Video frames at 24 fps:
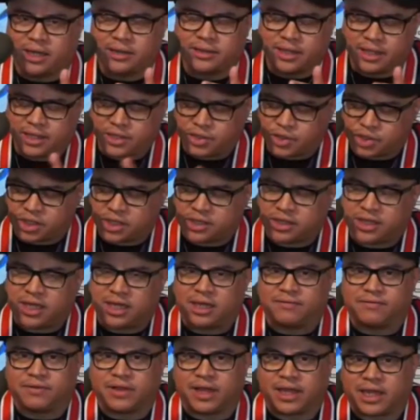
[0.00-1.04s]
I think it's just a
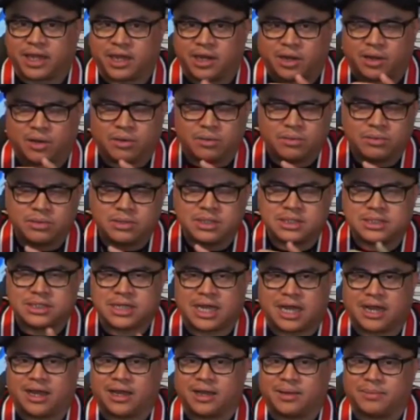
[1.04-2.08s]
thing of like, you know,
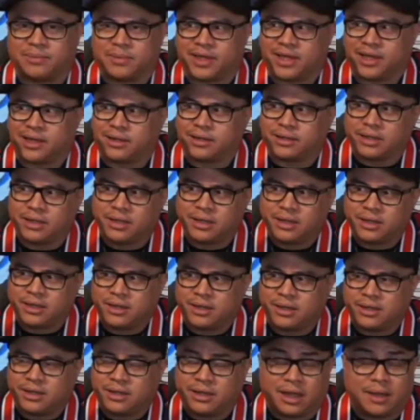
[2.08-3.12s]
time. Like,
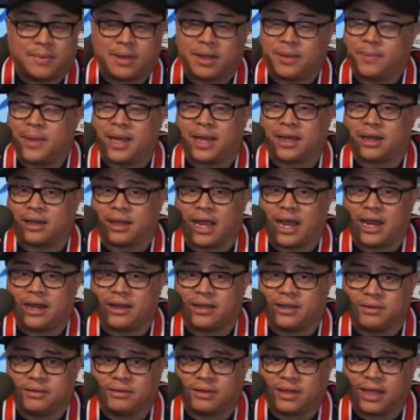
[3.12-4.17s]
no, I'm not gonna lie to
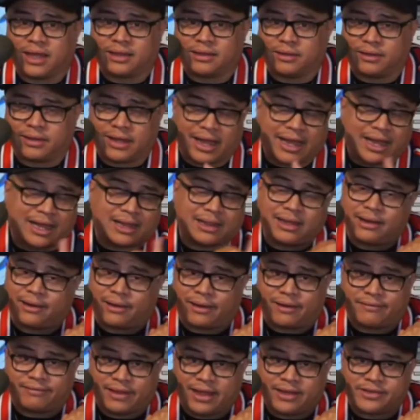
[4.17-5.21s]
you. Like, literally, I got laid
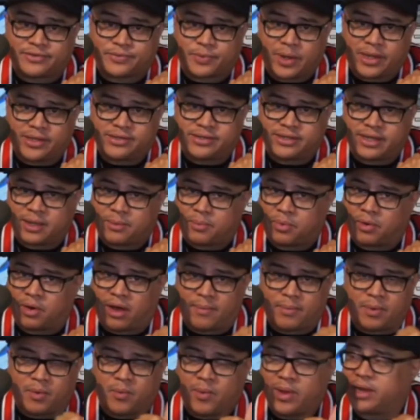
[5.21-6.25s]
off last Wednesday, bro.
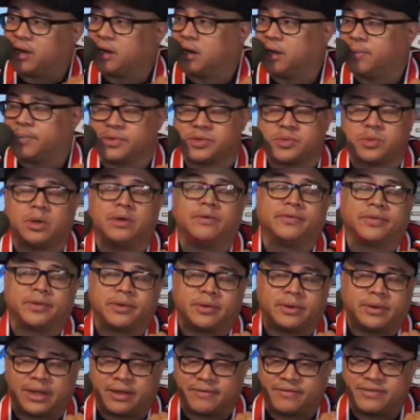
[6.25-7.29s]
I've been waking up at
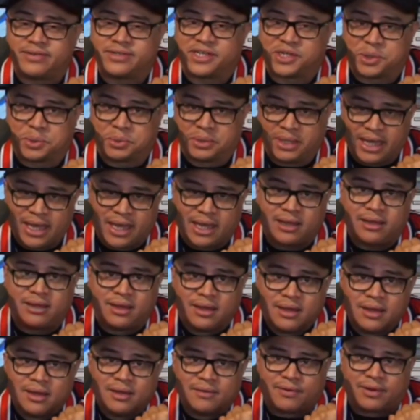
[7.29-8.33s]
12:30 every single day
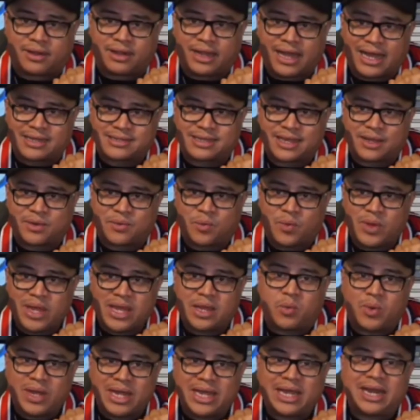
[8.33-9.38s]
for the last
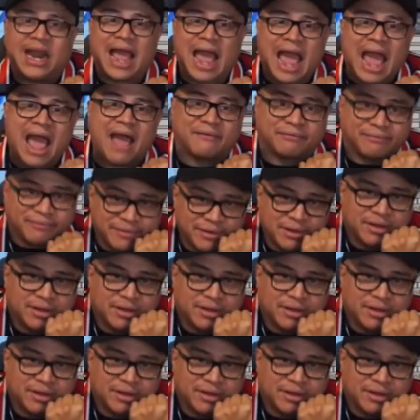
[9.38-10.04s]
week and a half.